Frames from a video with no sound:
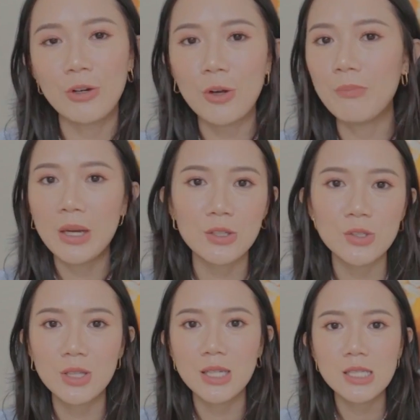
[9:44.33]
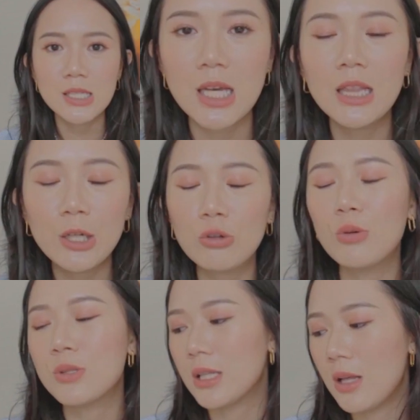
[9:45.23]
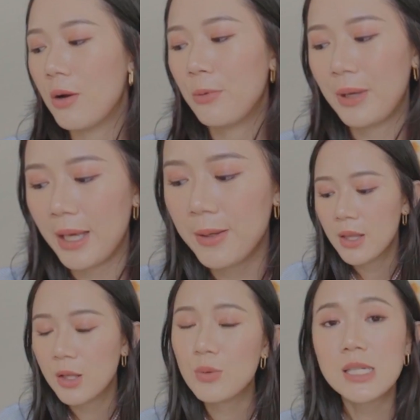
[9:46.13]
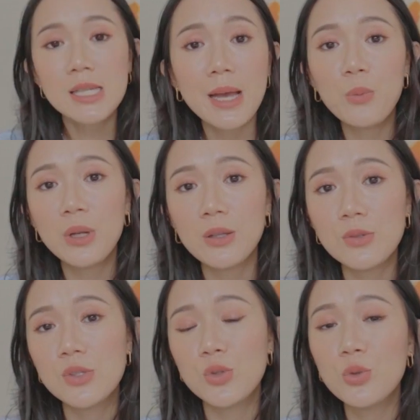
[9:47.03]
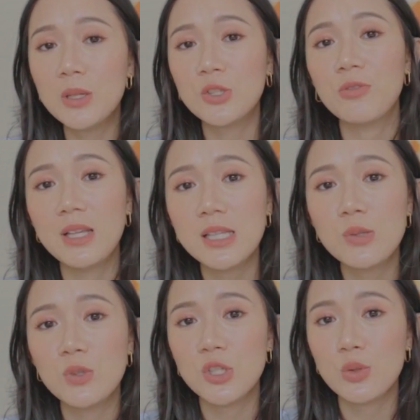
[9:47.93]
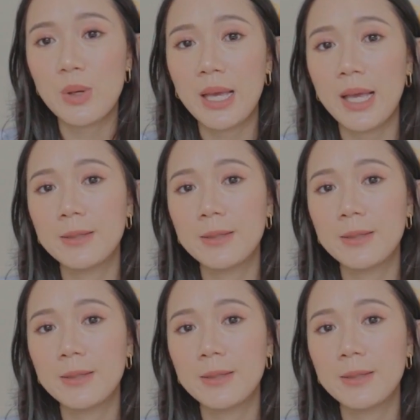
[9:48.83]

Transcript: compare to this. A little goes a long way. There was a time when I used too much of this, which is why